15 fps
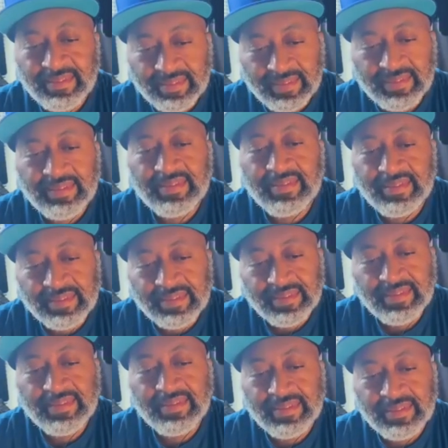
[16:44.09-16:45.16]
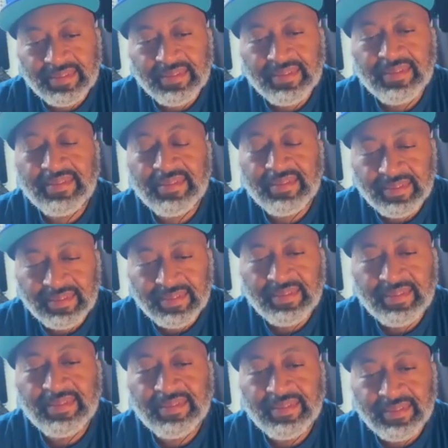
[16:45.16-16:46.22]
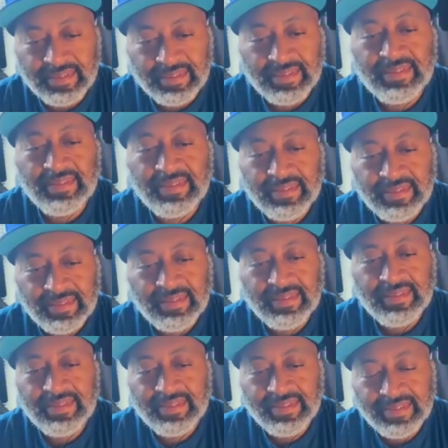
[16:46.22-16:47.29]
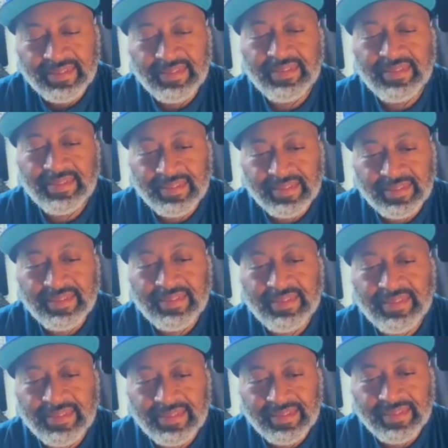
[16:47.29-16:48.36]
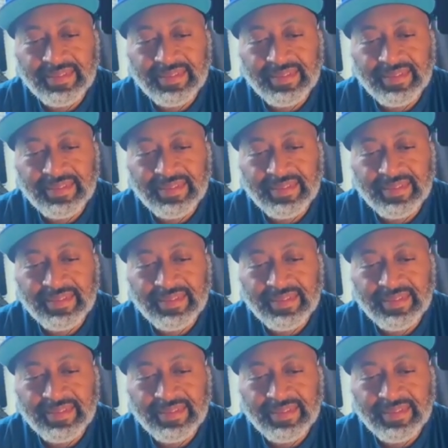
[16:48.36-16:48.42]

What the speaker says: They got the ice wood can where people do the blade dance and show off their